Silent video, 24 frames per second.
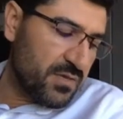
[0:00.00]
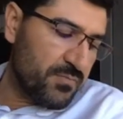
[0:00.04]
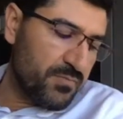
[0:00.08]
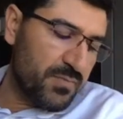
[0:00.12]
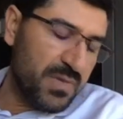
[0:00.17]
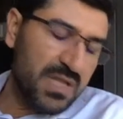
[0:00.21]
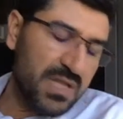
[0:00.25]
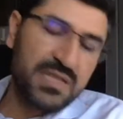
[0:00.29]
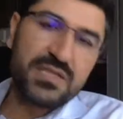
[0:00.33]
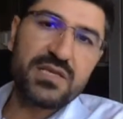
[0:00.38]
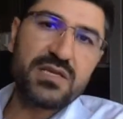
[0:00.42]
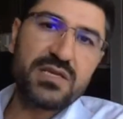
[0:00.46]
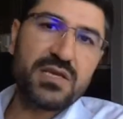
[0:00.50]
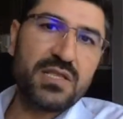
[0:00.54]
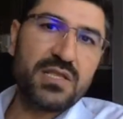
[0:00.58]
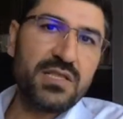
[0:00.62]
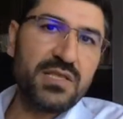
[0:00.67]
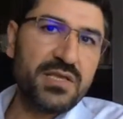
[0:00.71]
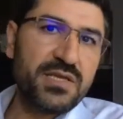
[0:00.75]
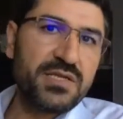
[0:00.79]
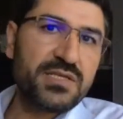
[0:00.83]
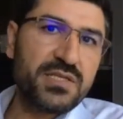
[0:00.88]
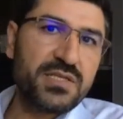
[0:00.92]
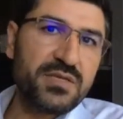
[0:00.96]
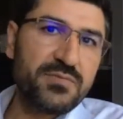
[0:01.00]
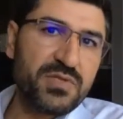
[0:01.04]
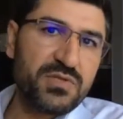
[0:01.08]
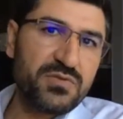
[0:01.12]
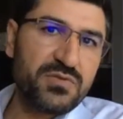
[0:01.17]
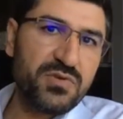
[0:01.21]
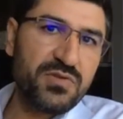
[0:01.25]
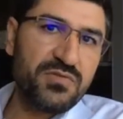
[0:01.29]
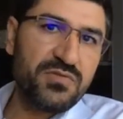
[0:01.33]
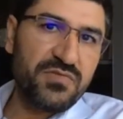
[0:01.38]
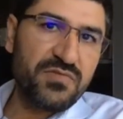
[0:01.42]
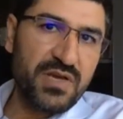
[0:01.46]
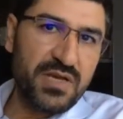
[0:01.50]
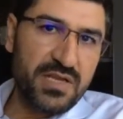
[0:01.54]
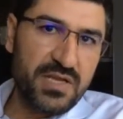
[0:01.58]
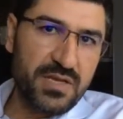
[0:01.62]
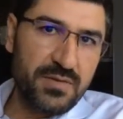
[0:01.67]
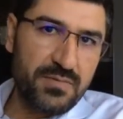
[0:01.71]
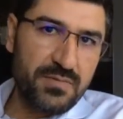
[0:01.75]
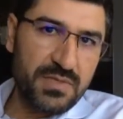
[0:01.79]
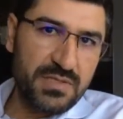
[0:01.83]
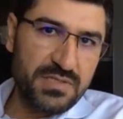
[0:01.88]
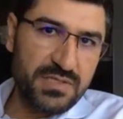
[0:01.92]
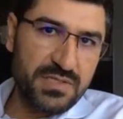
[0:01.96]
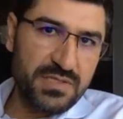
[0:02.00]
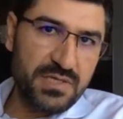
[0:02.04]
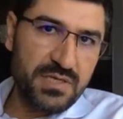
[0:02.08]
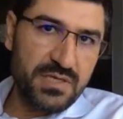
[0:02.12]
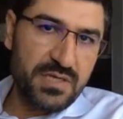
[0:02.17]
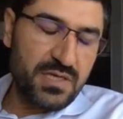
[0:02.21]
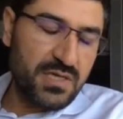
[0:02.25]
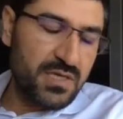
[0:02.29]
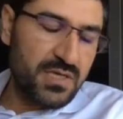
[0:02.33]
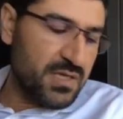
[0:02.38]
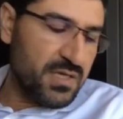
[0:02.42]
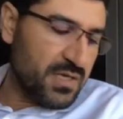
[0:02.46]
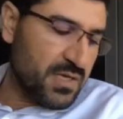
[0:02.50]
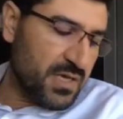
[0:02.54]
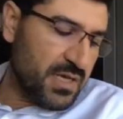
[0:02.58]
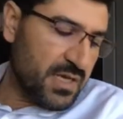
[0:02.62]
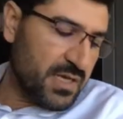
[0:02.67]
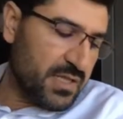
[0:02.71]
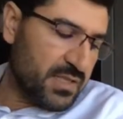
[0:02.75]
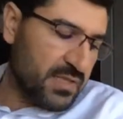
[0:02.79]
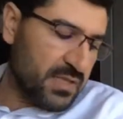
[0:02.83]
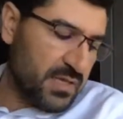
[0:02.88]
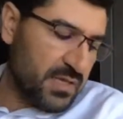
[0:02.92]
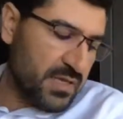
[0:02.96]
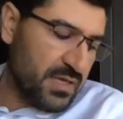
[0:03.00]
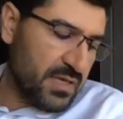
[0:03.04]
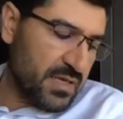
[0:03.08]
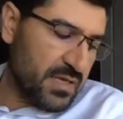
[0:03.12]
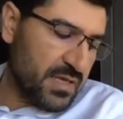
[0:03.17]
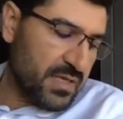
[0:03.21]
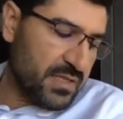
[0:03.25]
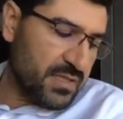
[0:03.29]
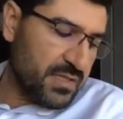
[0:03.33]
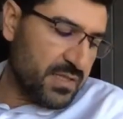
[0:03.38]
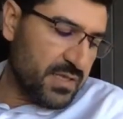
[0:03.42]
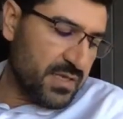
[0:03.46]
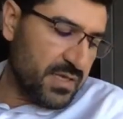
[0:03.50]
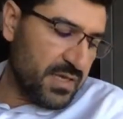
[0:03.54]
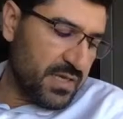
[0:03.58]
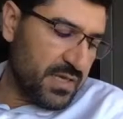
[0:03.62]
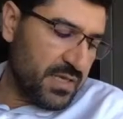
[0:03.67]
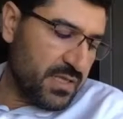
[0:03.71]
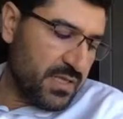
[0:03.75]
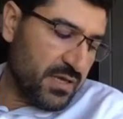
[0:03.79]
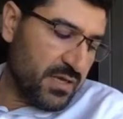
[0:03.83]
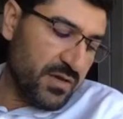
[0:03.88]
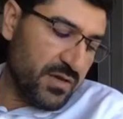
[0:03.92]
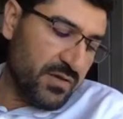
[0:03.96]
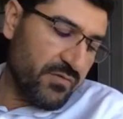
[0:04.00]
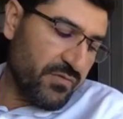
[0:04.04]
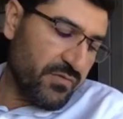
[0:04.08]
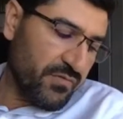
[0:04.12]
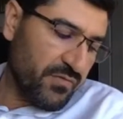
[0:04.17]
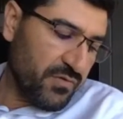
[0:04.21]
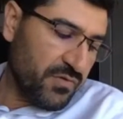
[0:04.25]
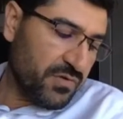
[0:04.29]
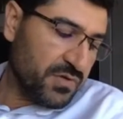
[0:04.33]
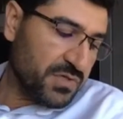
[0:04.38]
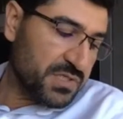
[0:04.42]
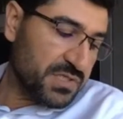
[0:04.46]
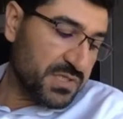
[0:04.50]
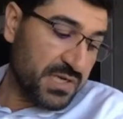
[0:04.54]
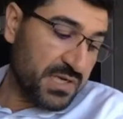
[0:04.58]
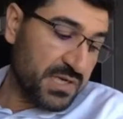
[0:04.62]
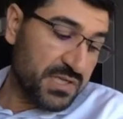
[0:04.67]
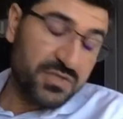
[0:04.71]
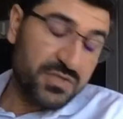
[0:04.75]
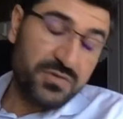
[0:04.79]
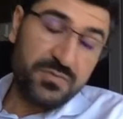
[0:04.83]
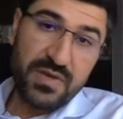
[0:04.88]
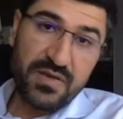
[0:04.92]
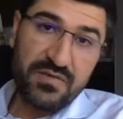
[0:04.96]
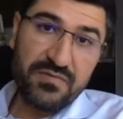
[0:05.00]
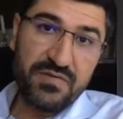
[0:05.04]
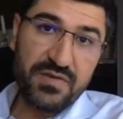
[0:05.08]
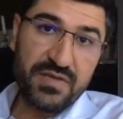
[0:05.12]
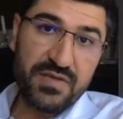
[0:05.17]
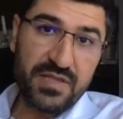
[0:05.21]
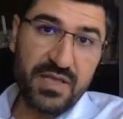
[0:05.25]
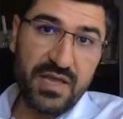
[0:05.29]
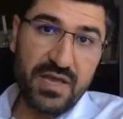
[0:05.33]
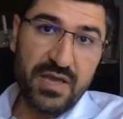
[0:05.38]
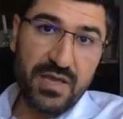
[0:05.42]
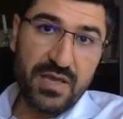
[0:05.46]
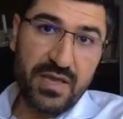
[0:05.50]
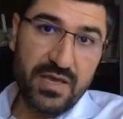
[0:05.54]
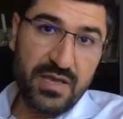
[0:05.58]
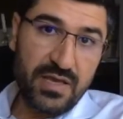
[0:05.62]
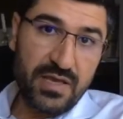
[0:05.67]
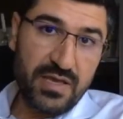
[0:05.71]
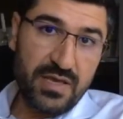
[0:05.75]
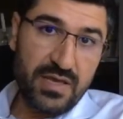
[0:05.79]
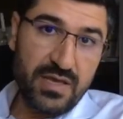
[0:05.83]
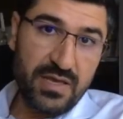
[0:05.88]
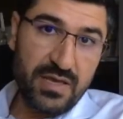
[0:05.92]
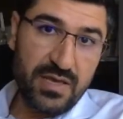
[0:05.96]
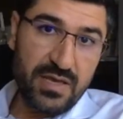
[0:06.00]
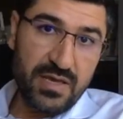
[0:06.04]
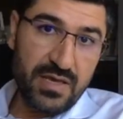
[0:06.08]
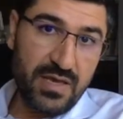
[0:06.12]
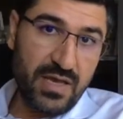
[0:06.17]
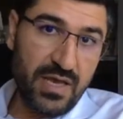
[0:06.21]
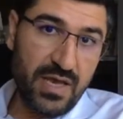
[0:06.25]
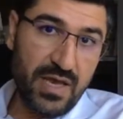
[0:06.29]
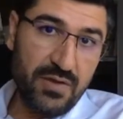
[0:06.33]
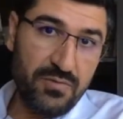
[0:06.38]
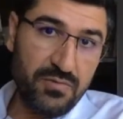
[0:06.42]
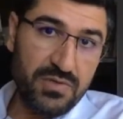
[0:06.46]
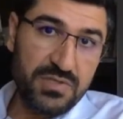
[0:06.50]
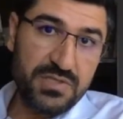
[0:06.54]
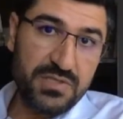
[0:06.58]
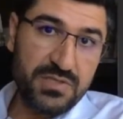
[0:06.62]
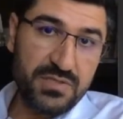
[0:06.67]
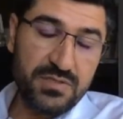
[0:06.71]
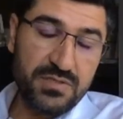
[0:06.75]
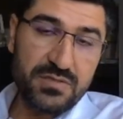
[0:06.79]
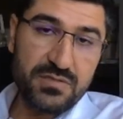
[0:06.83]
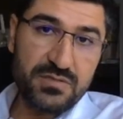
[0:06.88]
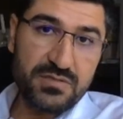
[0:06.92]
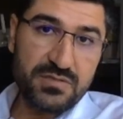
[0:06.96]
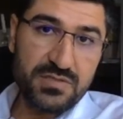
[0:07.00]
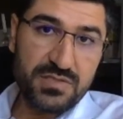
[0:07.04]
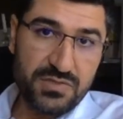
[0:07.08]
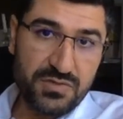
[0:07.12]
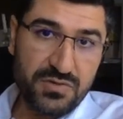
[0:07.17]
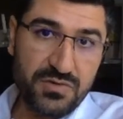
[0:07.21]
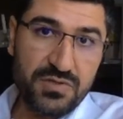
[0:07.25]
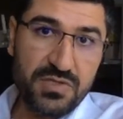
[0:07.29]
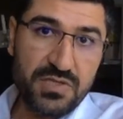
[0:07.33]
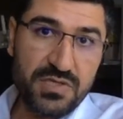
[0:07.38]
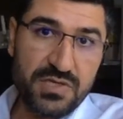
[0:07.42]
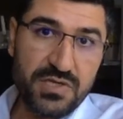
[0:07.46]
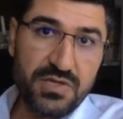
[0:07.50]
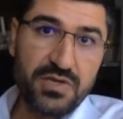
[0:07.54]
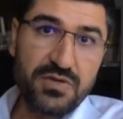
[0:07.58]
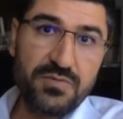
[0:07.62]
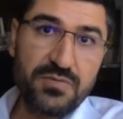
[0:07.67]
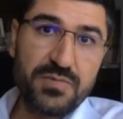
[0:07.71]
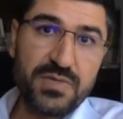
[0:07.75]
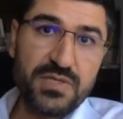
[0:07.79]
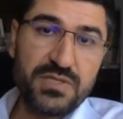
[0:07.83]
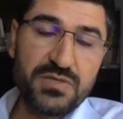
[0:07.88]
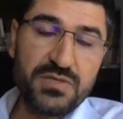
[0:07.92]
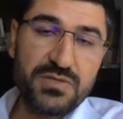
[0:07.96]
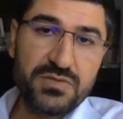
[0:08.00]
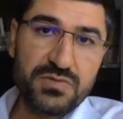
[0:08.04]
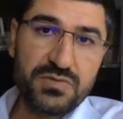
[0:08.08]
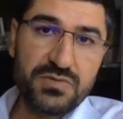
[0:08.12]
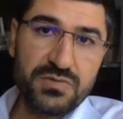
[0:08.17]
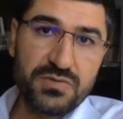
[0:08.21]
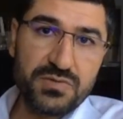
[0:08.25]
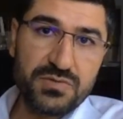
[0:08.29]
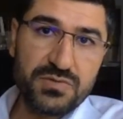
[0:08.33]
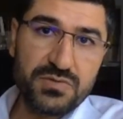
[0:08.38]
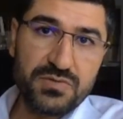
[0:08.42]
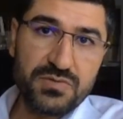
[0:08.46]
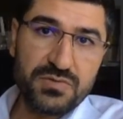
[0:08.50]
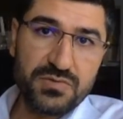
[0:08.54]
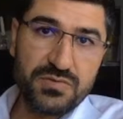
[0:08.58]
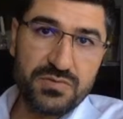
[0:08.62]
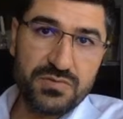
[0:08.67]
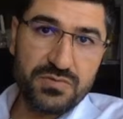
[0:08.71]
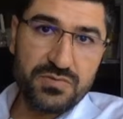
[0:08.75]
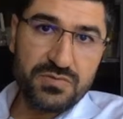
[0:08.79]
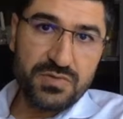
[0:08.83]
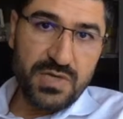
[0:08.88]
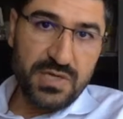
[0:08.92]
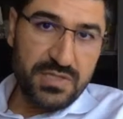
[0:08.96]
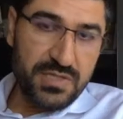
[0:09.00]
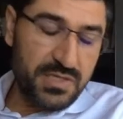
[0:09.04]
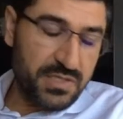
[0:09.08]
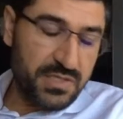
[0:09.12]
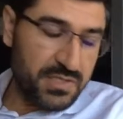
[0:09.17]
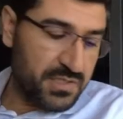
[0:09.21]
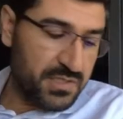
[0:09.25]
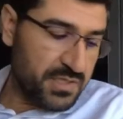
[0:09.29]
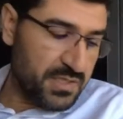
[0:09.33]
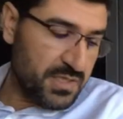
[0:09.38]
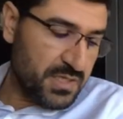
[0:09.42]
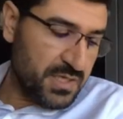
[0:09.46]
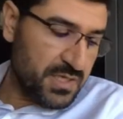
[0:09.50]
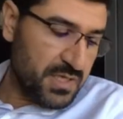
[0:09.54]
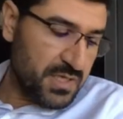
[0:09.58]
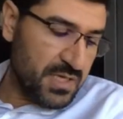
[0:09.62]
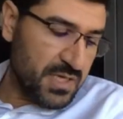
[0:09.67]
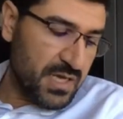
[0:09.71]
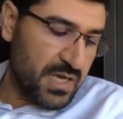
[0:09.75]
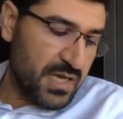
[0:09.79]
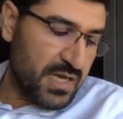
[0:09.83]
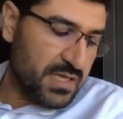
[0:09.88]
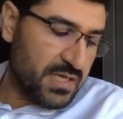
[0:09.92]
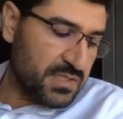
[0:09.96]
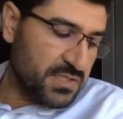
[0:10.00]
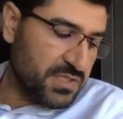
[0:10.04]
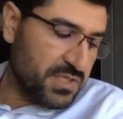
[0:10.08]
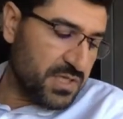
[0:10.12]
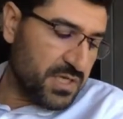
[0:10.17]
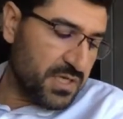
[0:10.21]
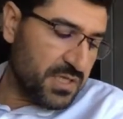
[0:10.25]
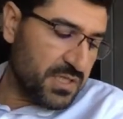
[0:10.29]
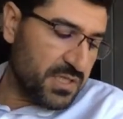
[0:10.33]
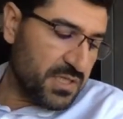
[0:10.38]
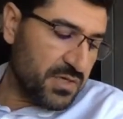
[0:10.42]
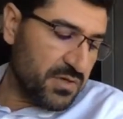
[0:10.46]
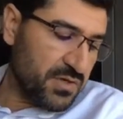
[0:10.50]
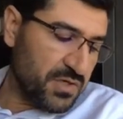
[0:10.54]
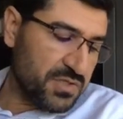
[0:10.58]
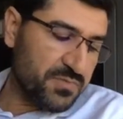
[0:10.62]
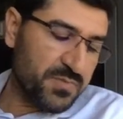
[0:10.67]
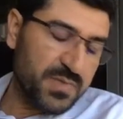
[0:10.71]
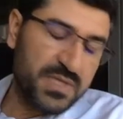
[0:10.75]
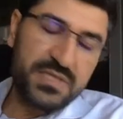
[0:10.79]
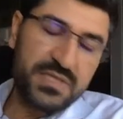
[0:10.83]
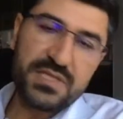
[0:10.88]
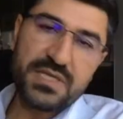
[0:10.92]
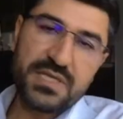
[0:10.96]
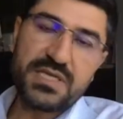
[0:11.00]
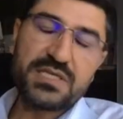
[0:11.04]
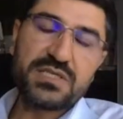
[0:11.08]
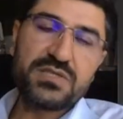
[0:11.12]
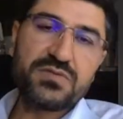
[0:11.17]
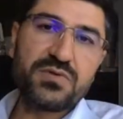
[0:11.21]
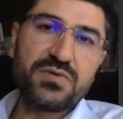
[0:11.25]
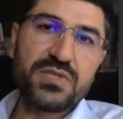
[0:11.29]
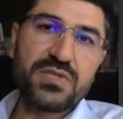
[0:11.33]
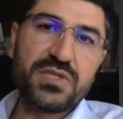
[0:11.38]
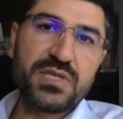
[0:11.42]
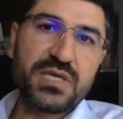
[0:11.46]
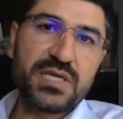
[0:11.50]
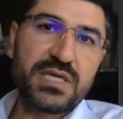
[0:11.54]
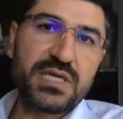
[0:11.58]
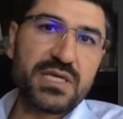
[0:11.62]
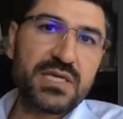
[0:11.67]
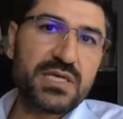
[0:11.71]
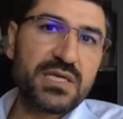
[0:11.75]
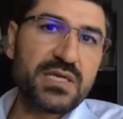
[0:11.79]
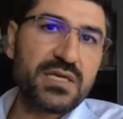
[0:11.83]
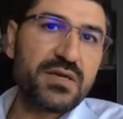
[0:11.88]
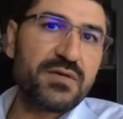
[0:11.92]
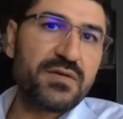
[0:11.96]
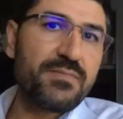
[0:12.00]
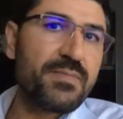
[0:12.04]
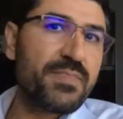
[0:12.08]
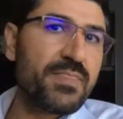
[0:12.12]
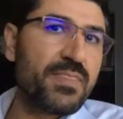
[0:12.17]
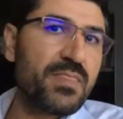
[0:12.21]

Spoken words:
multicollinearity between variables. And at the end, of course, random effect, I would strongly recommend you to run it and check the Haussmann test whether